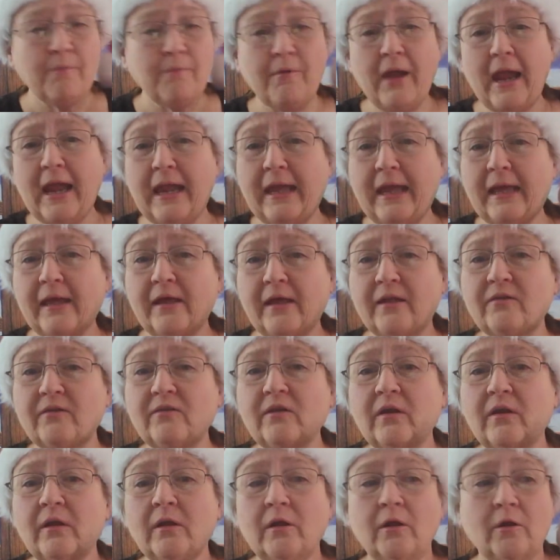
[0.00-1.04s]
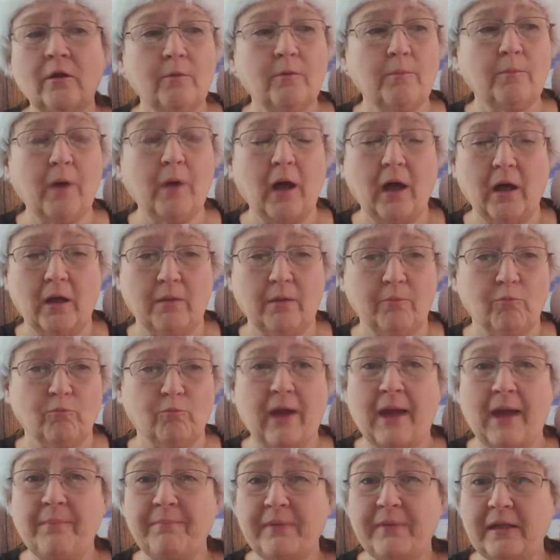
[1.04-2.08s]
and
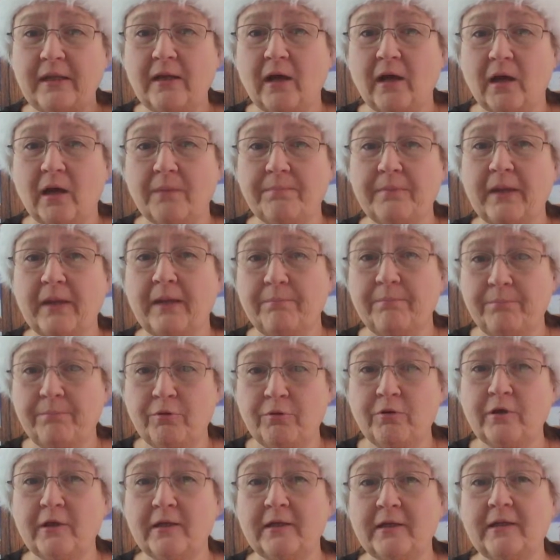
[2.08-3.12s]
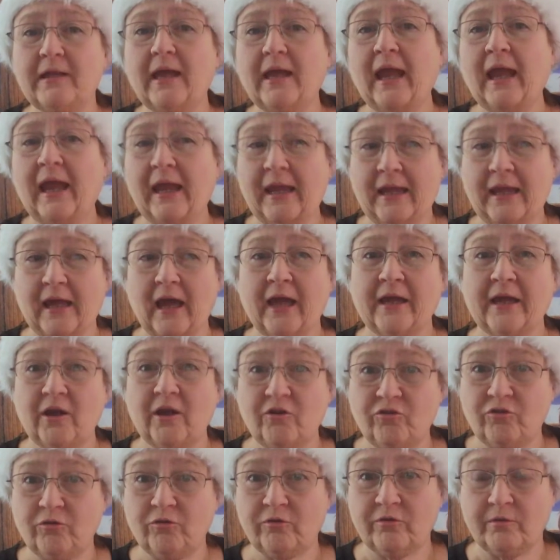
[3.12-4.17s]
wrap it up and put, hey, I
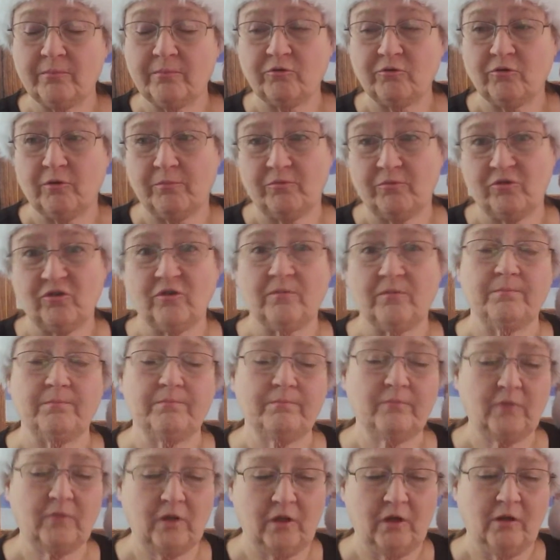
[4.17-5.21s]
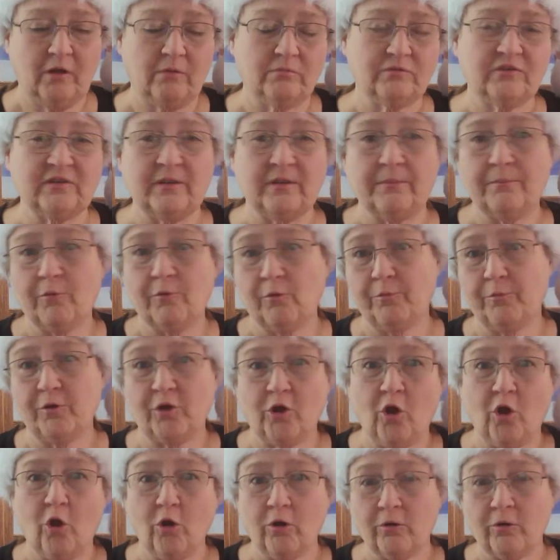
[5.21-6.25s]
got you a subscription, you know, something, or put a
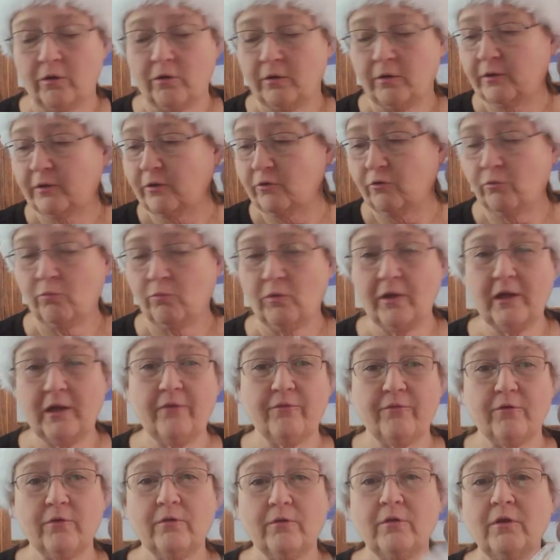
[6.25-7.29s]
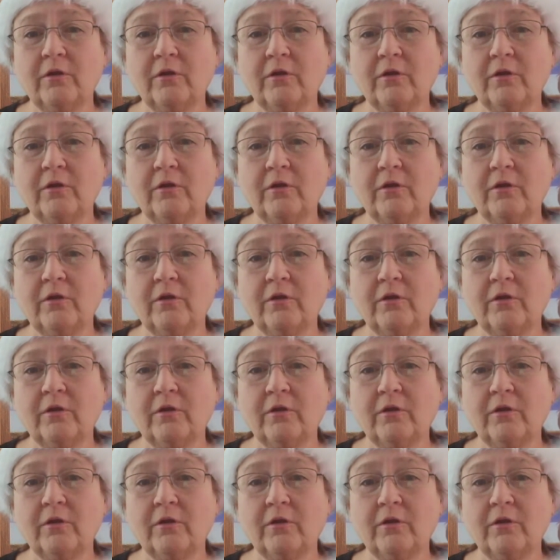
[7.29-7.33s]
card on it or whatever,